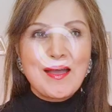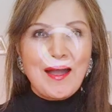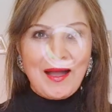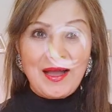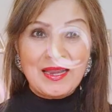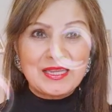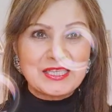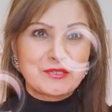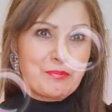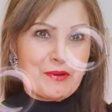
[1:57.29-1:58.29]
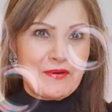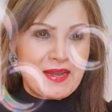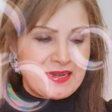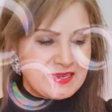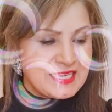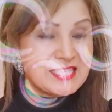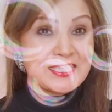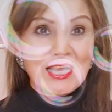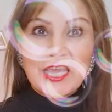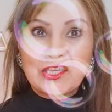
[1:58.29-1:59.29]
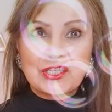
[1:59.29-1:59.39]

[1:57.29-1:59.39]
Holy Spirit, is in